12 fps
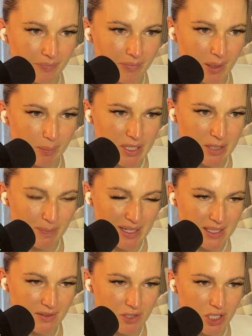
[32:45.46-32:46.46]

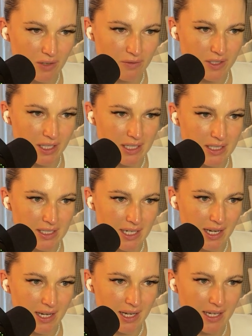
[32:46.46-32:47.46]
perspective shift and
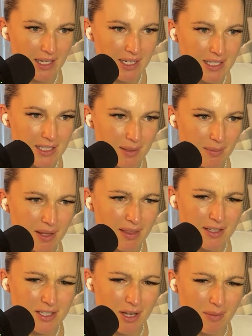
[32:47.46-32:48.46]
something
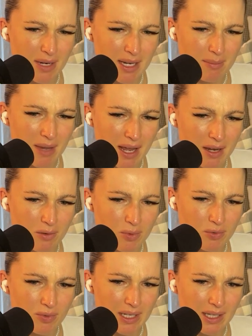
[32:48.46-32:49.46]
that so many men
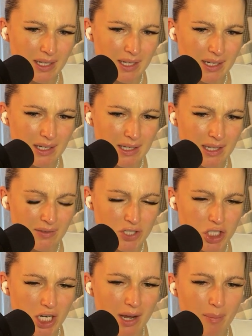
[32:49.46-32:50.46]
would really give a
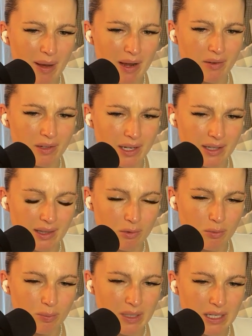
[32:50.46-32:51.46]
shit about. Like they
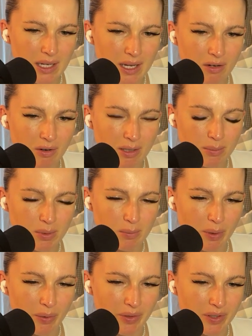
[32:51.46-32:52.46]
would be incredibly
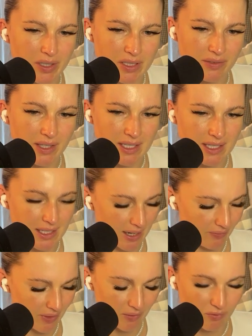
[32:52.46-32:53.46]
bothered if they didn't
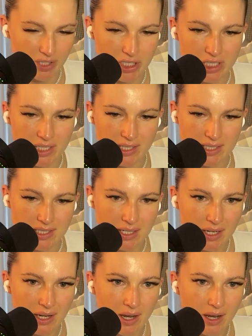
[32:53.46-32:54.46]
have that richness
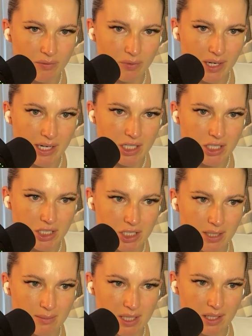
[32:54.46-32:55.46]
of
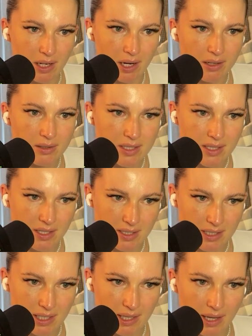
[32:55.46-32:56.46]
relationships and
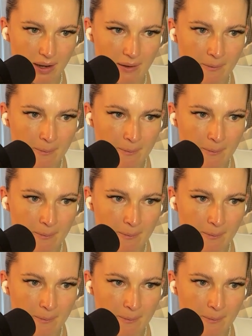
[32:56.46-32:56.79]
closeness to their